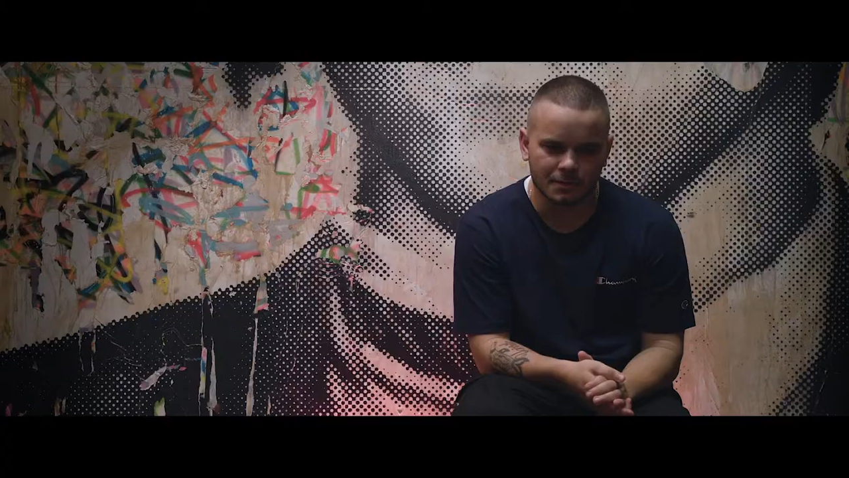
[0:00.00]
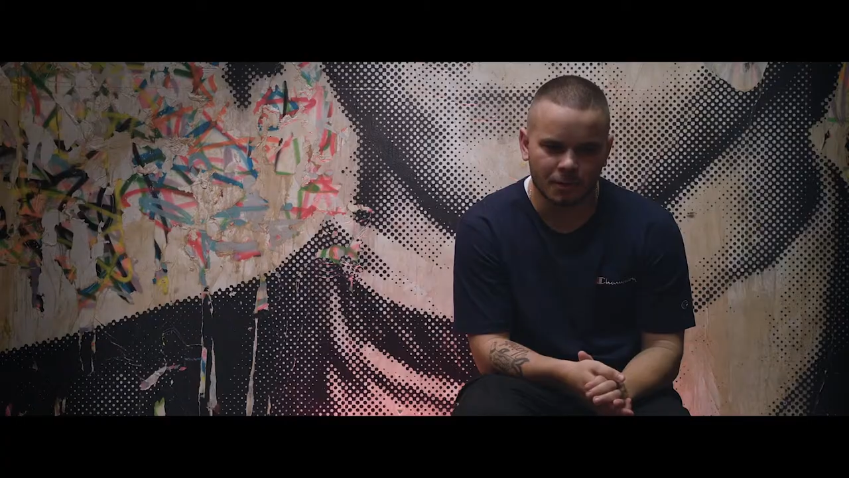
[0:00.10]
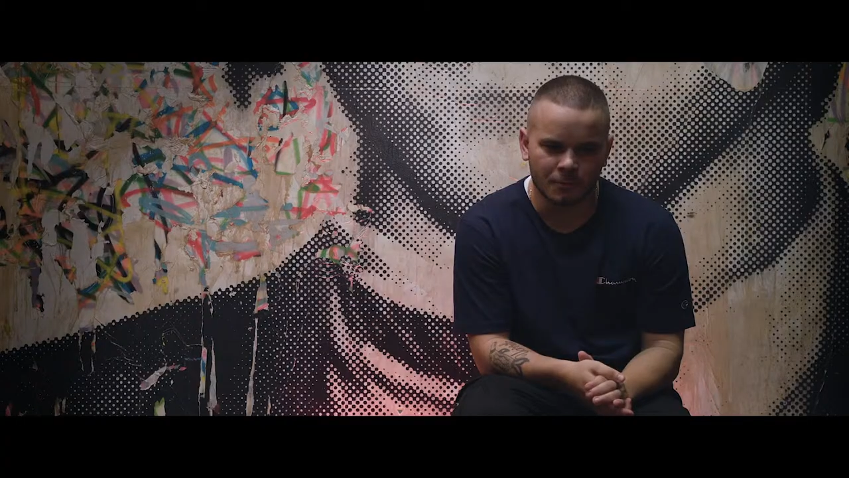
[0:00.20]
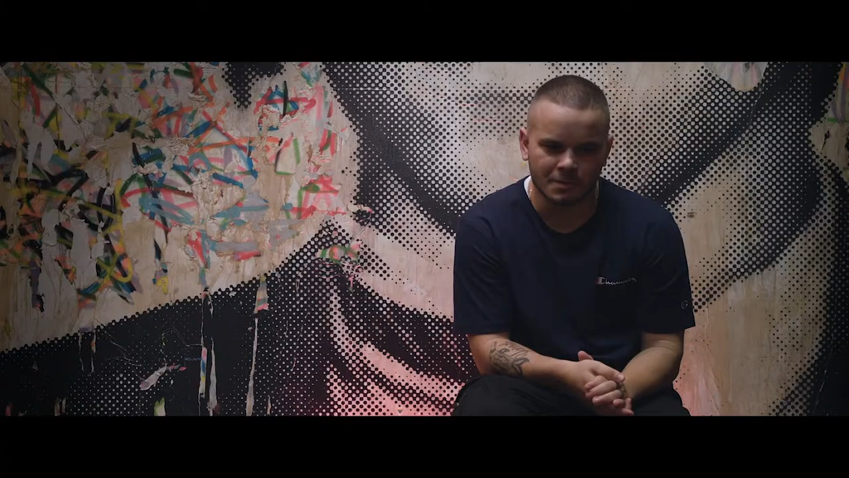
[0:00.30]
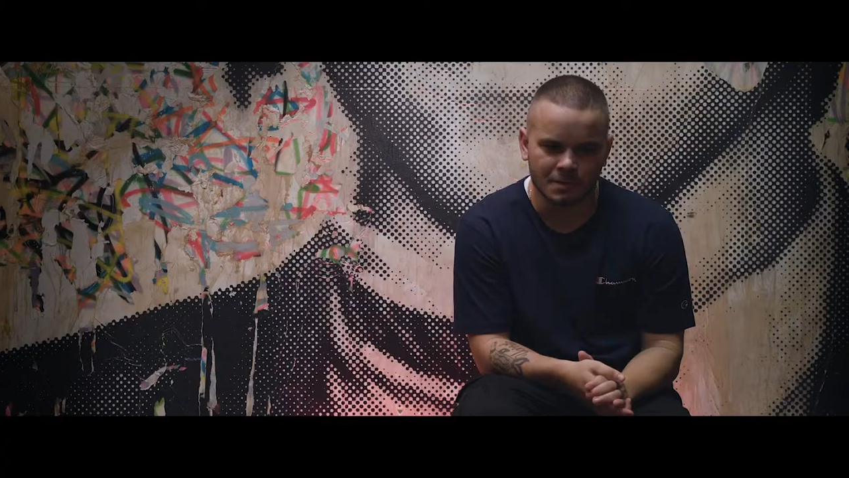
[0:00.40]

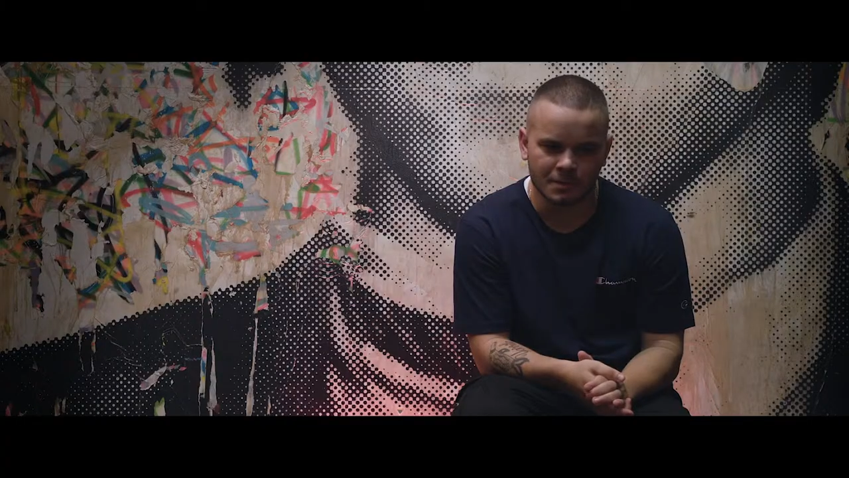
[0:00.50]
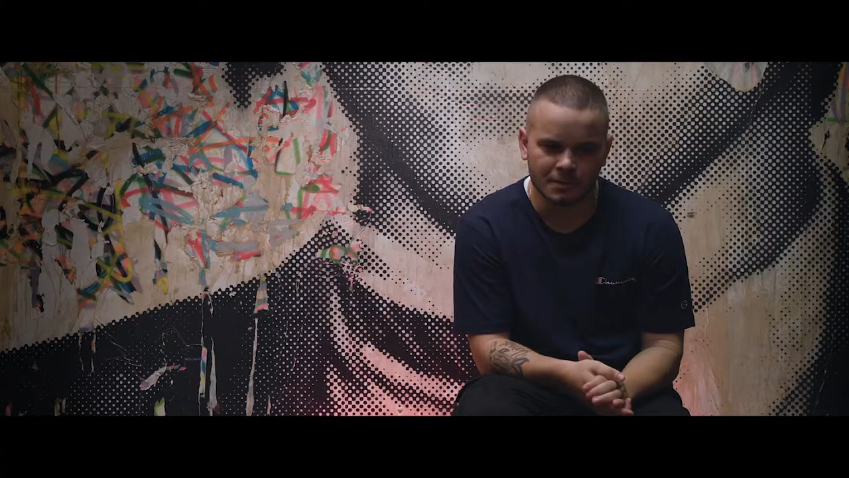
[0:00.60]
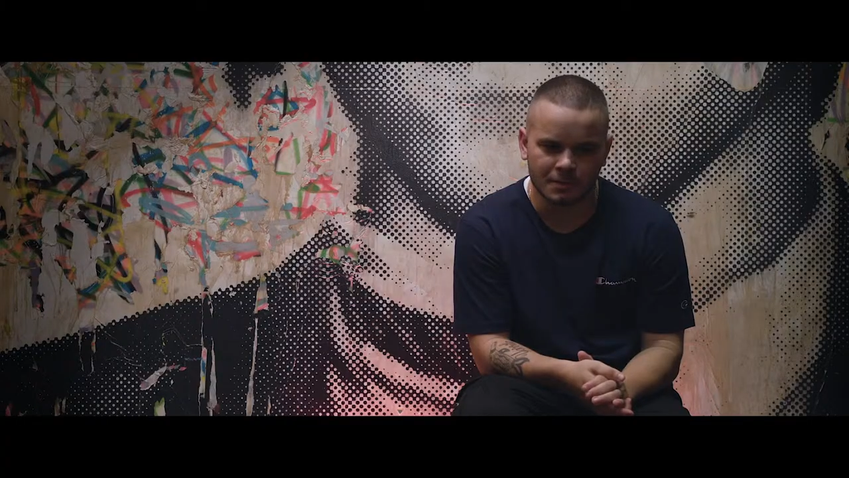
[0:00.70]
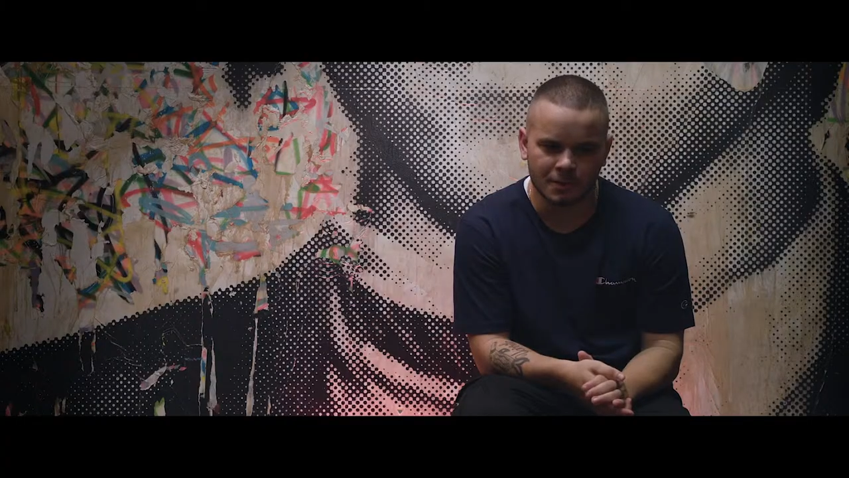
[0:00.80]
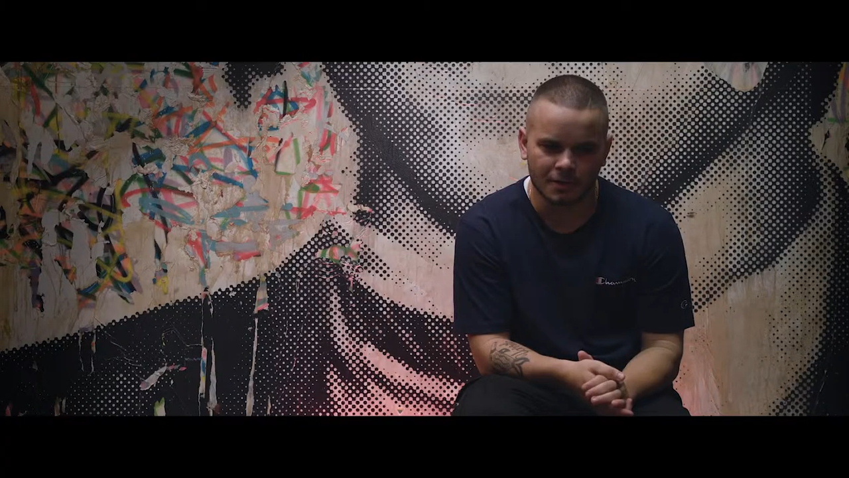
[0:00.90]
obviously,
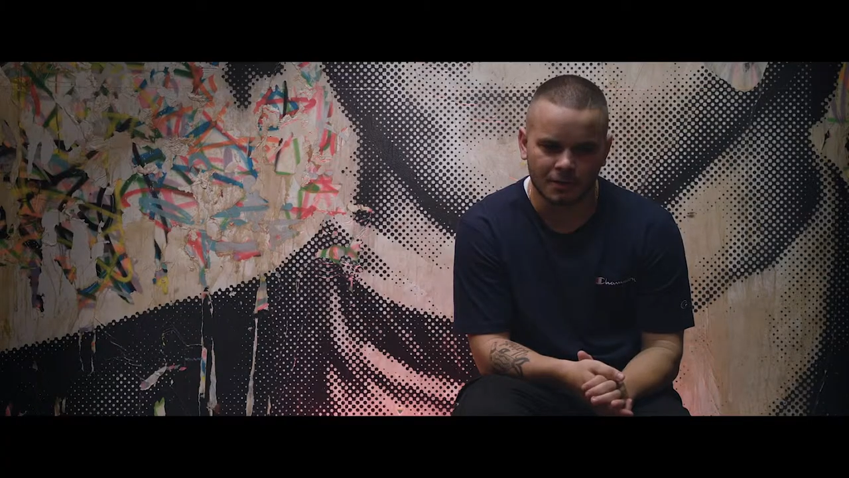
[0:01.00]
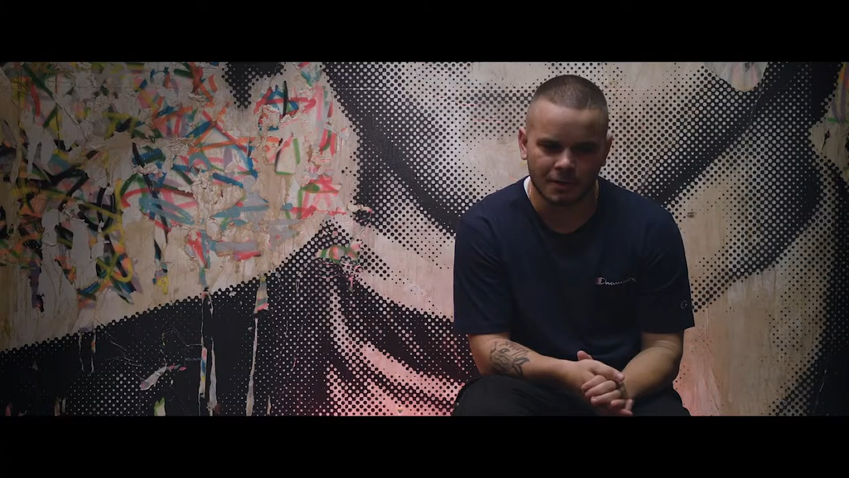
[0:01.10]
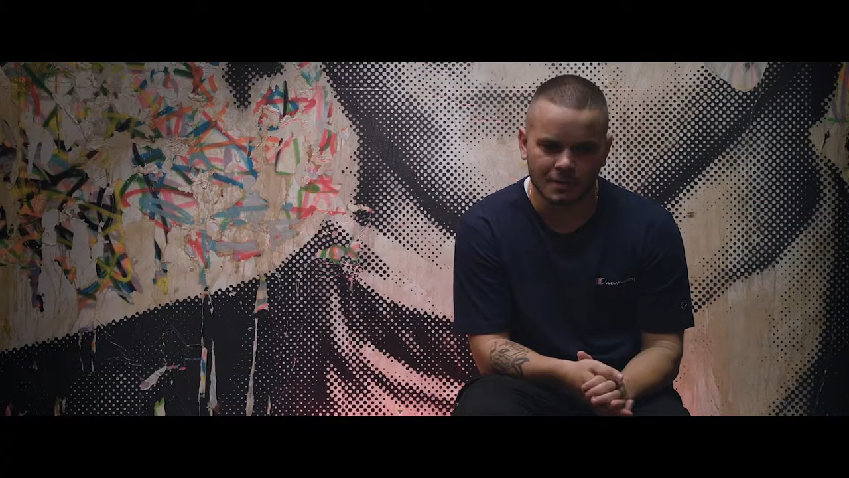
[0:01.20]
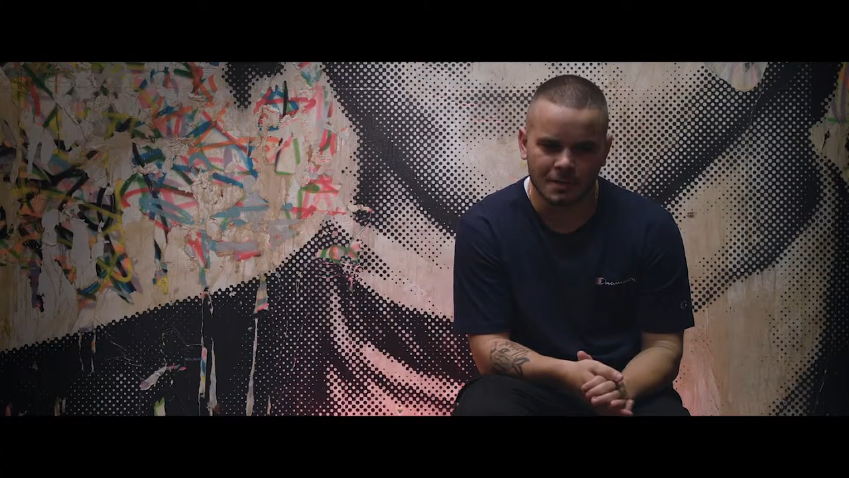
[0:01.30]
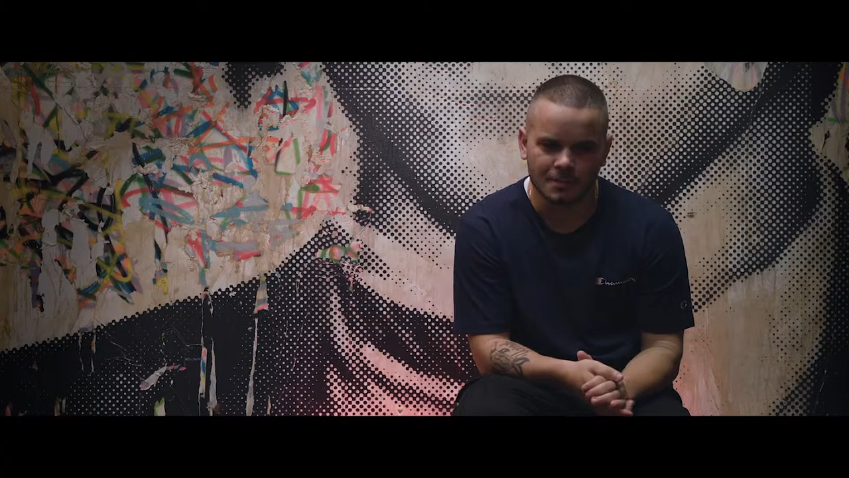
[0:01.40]
you know,
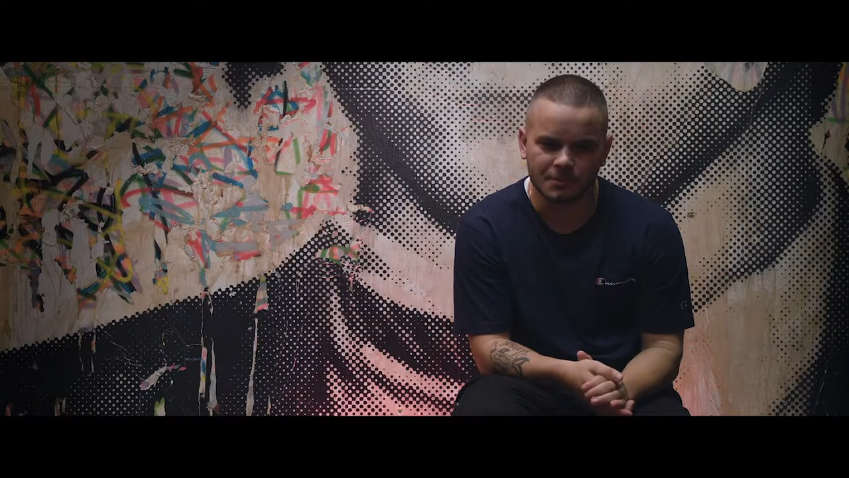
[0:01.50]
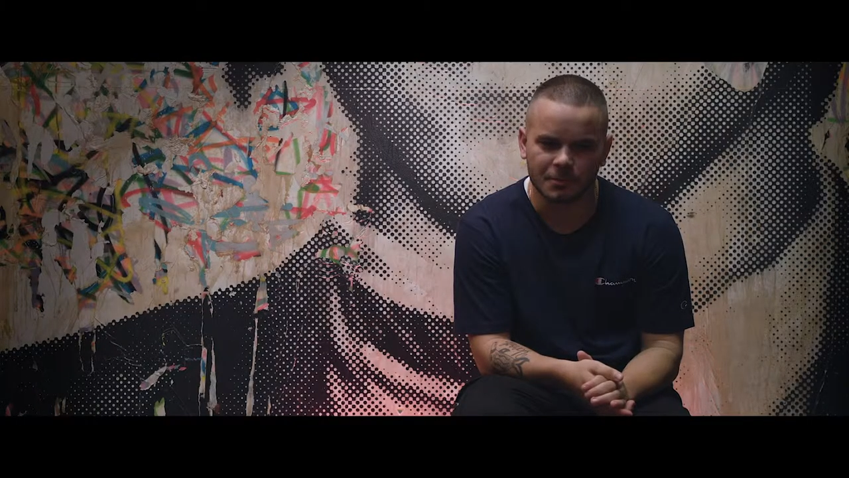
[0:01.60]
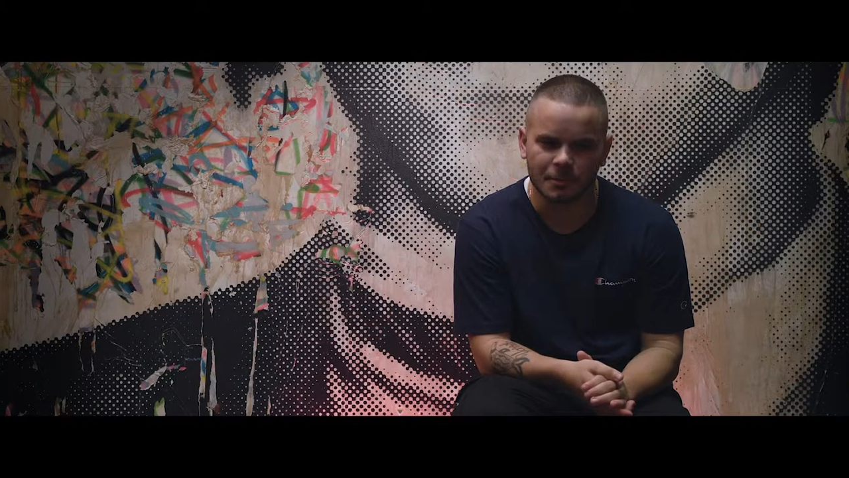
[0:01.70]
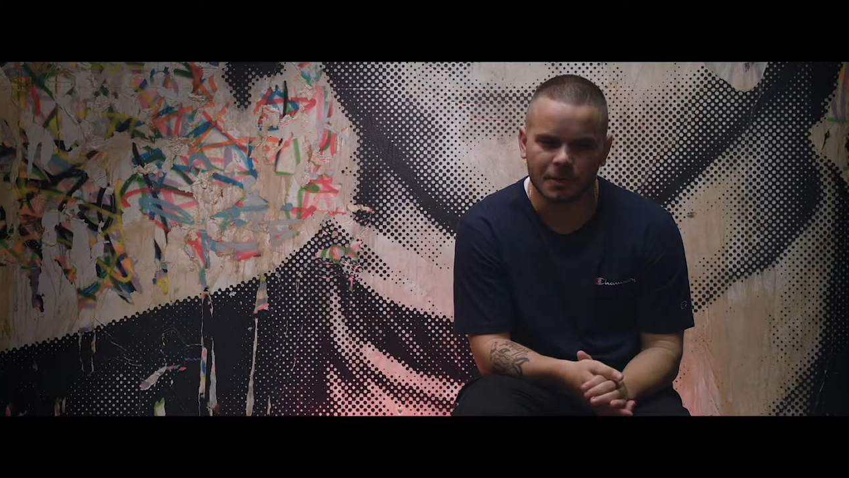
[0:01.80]
that stems from